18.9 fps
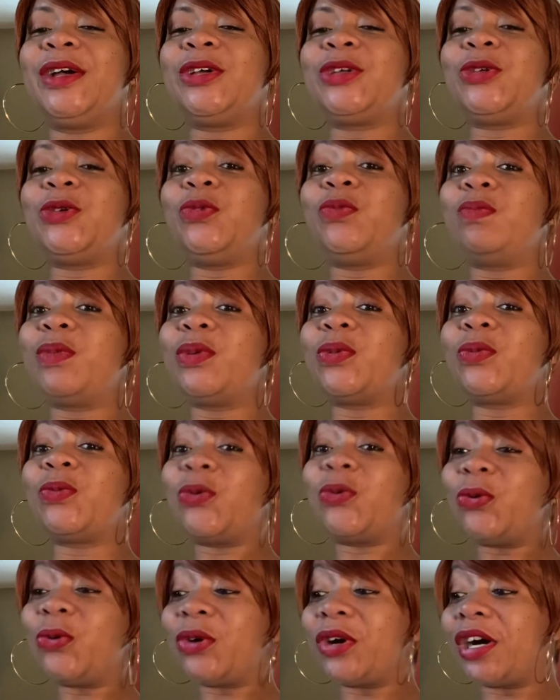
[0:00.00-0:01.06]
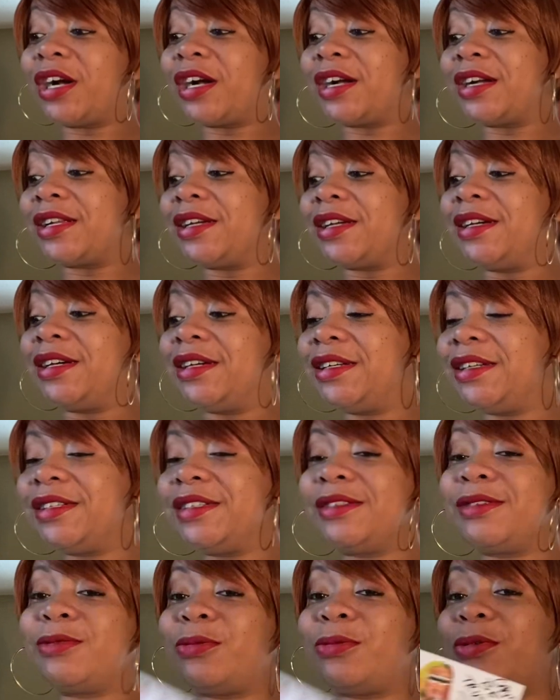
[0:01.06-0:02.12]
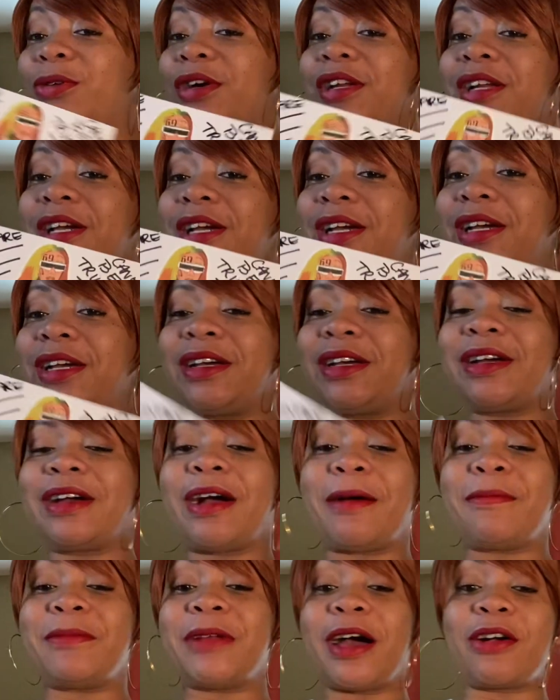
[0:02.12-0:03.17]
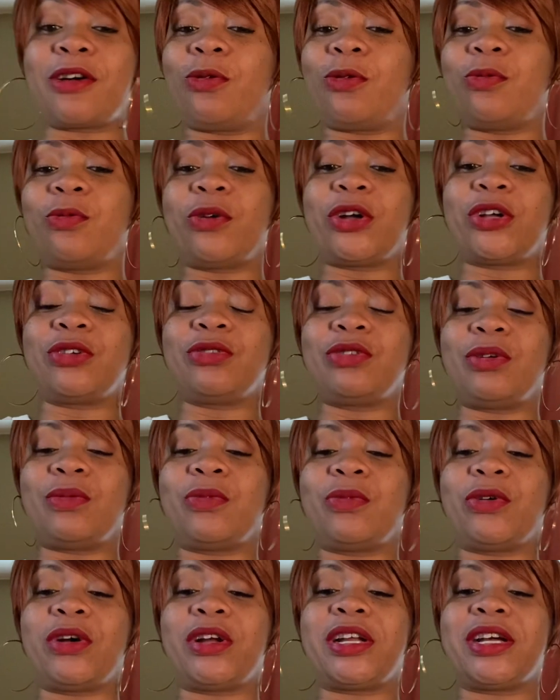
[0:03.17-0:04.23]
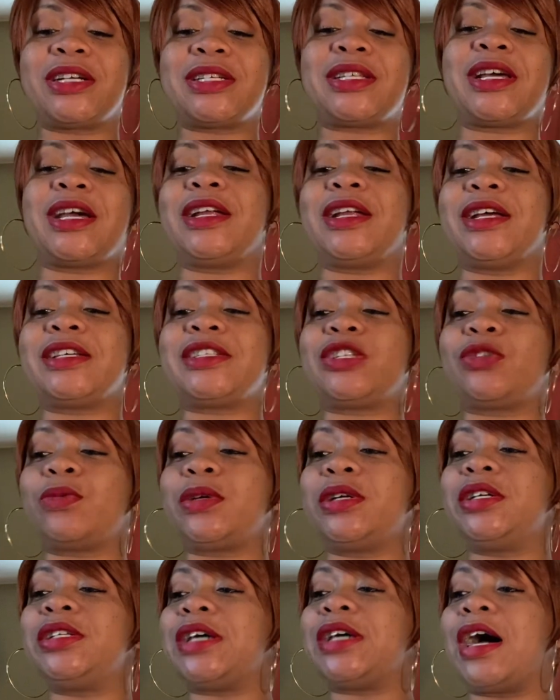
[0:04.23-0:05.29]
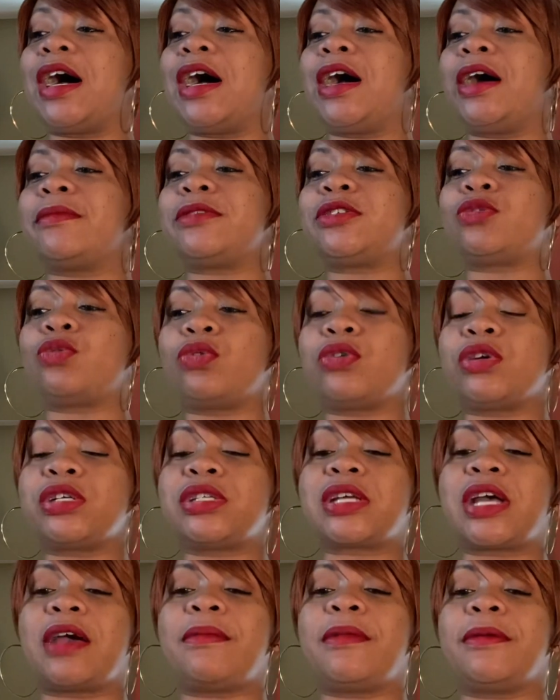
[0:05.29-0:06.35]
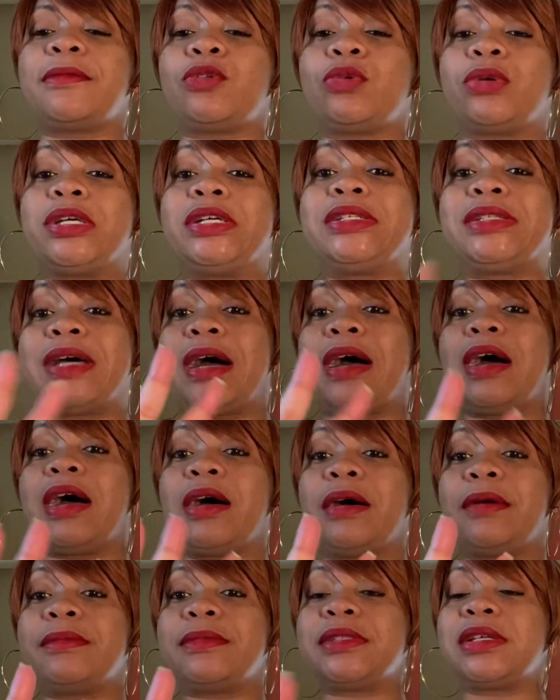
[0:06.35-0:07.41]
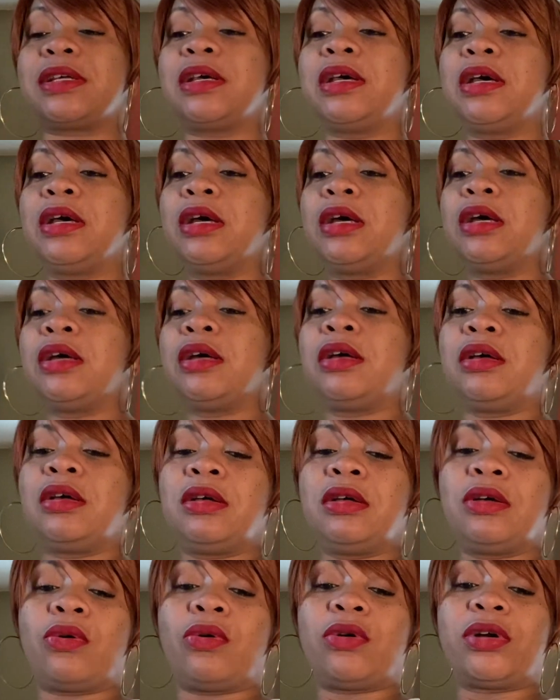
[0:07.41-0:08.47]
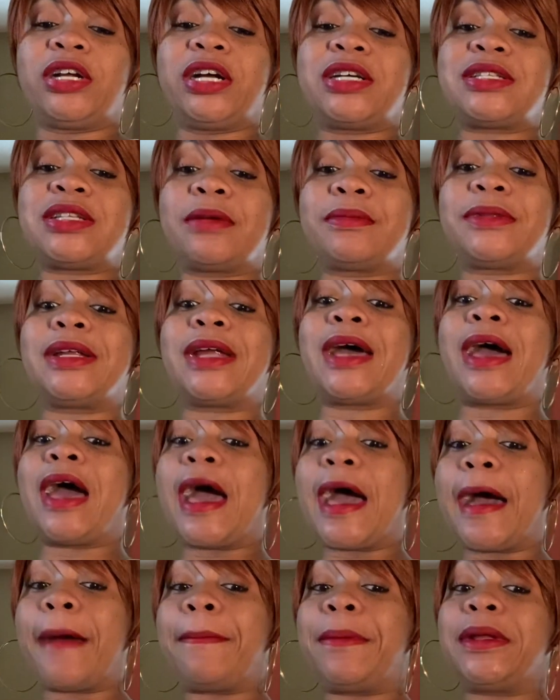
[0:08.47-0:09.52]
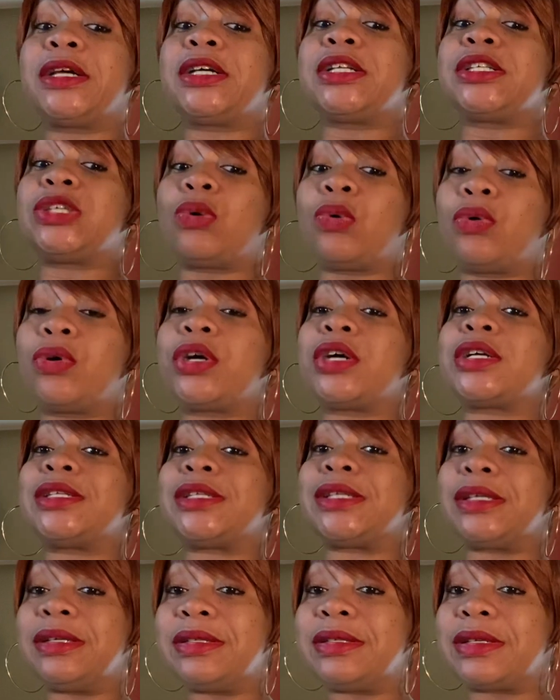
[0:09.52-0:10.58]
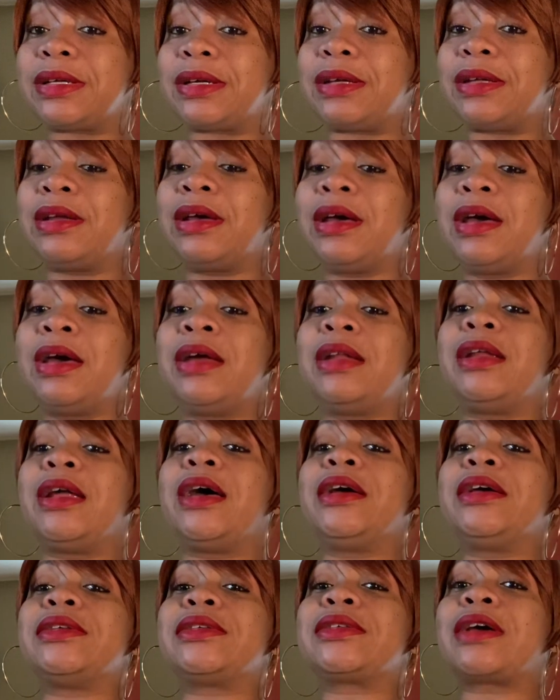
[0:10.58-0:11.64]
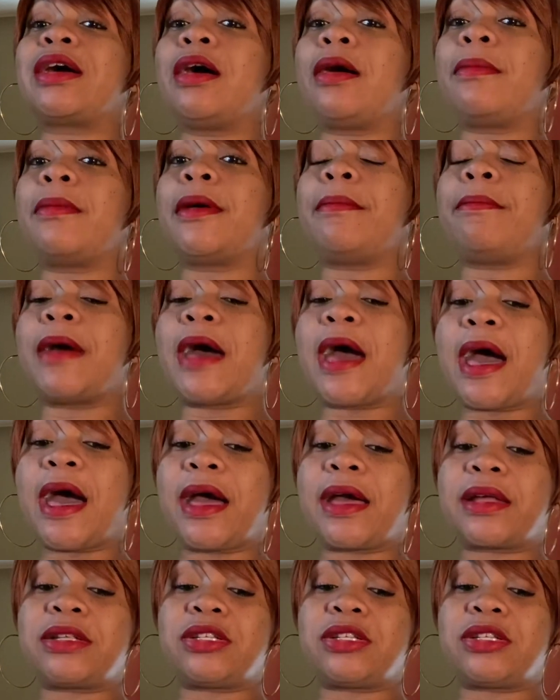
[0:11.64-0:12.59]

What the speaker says: You've been warned. Warning. I'm not going to warn you no more. They're saying that's three times. Taurus came up three times. Or there's something that happened in Taurus season that is coming back.